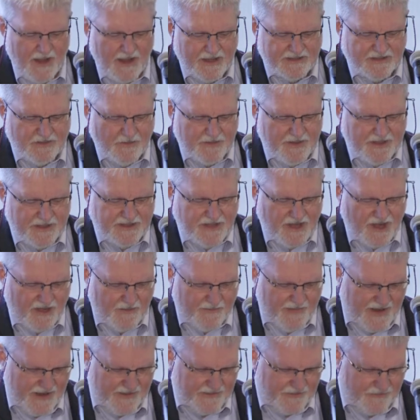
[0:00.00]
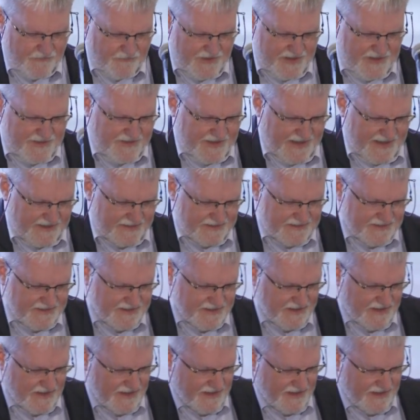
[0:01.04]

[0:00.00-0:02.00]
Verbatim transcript: So I'm going to talk about three things.